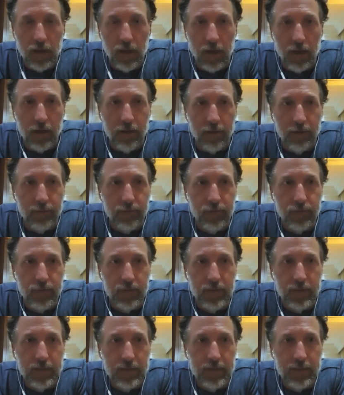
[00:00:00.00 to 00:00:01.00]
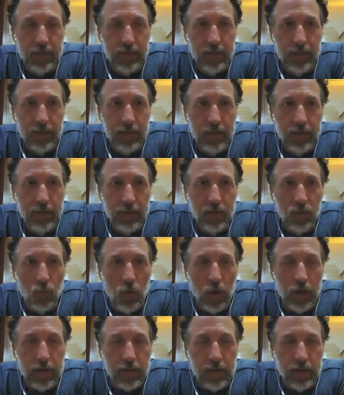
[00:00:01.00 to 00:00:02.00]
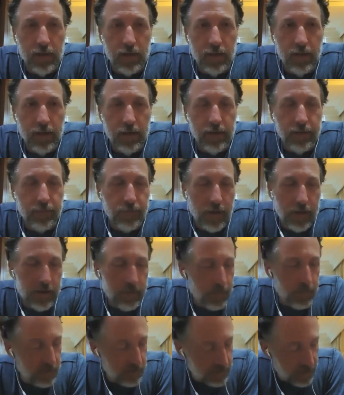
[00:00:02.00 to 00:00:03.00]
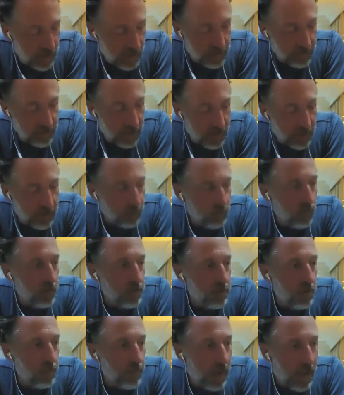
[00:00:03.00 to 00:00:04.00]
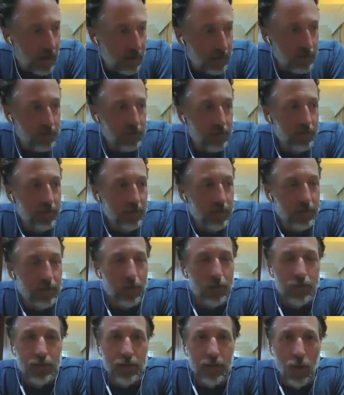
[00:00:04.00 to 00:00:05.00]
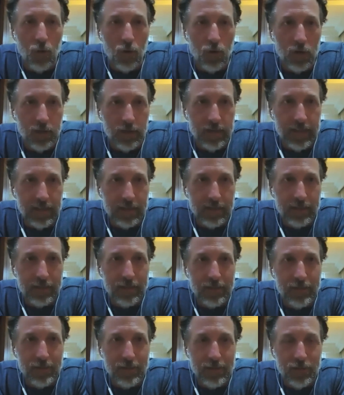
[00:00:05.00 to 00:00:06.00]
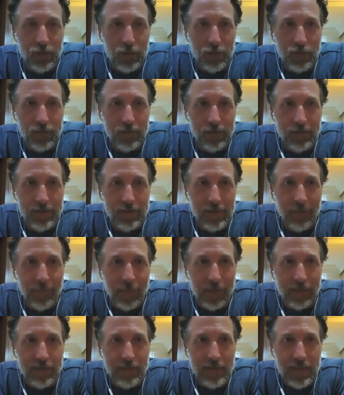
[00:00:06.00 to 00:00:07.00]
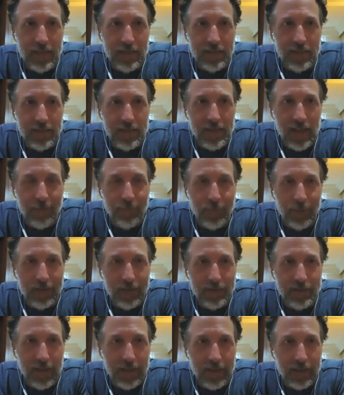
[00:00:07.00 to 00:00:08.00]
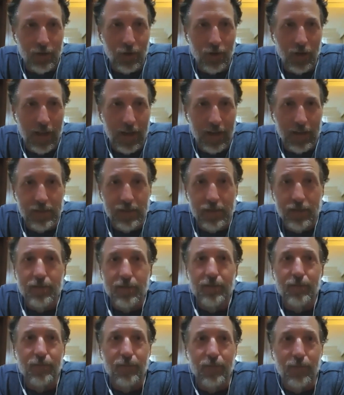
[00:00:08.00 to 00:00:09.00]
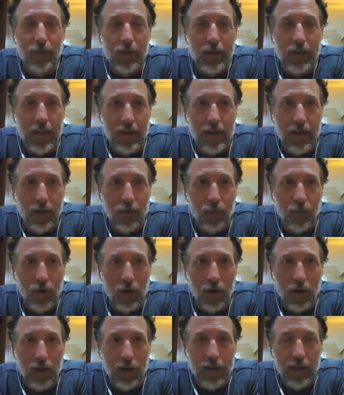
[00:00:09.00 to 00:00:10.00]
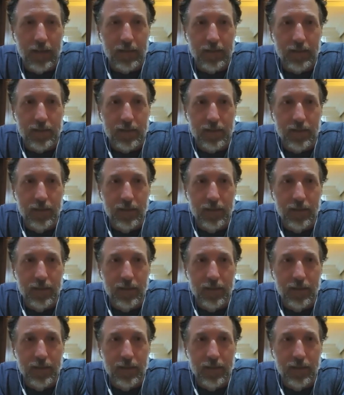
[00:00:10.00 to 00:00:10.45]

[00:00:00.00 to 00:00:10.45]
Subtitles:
of what, if anybody's had that, when you're back those lower discs, just something seizes up and it's like your legs forget how to work. It's